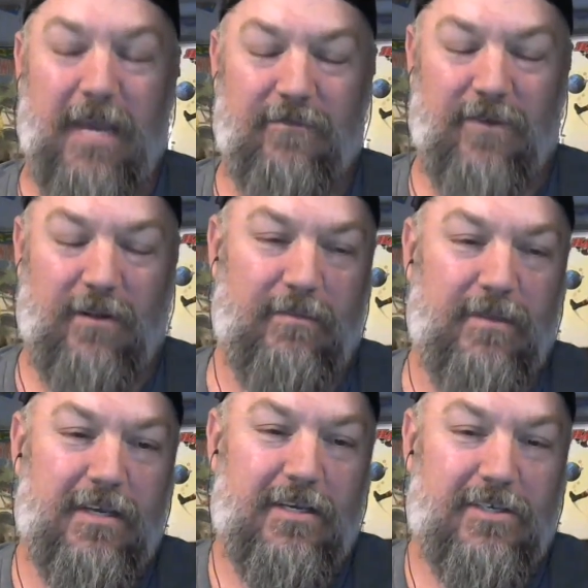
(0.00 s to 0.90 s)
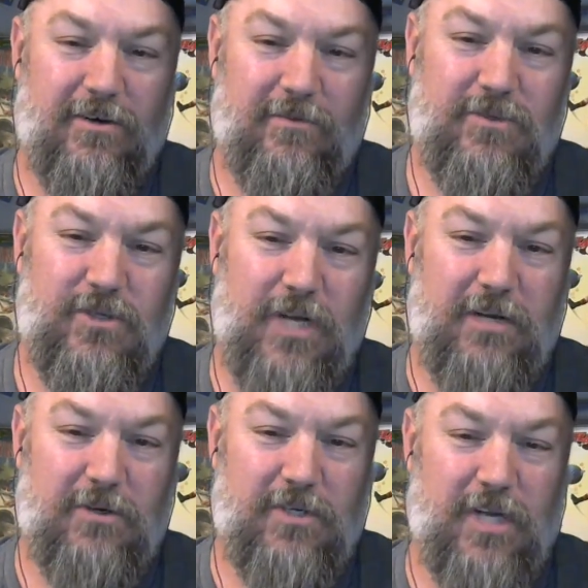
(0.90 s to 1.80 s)
from him. So try
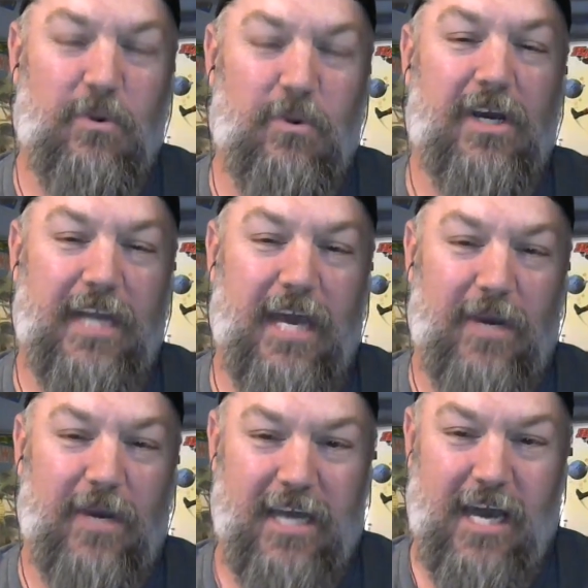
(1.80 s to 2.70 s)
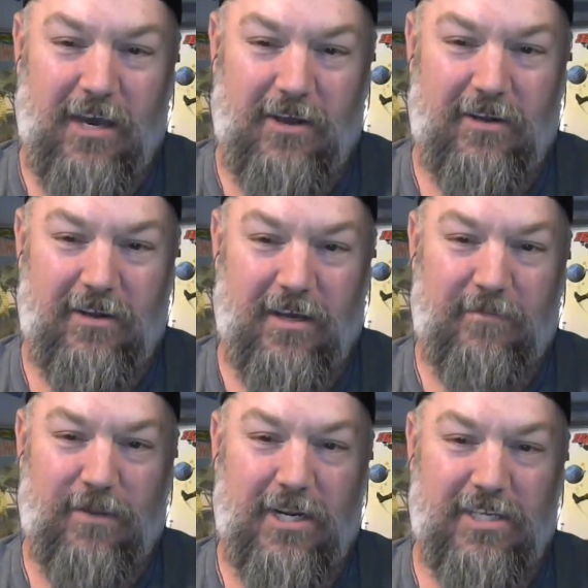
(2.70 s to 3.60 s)
to work on that while he's high on
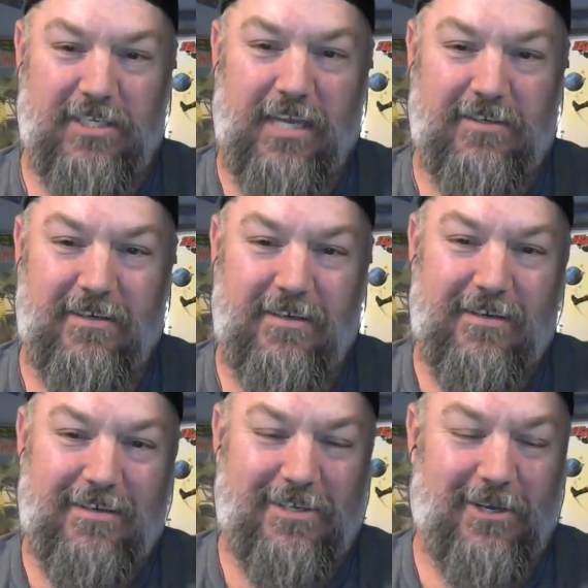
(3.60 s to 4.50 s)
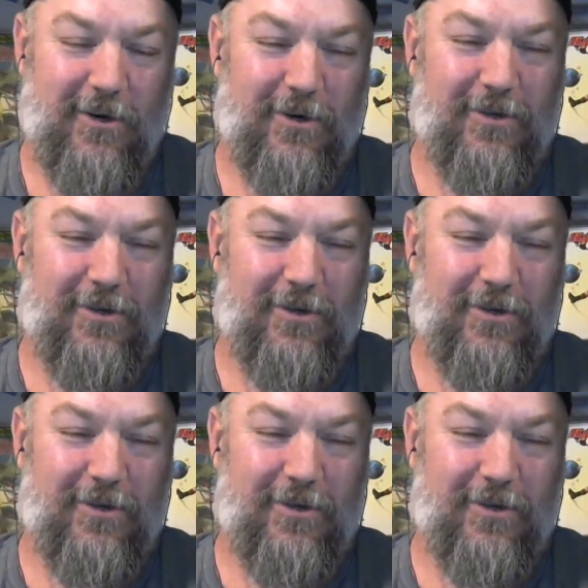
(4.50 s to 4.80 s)
Percocets. So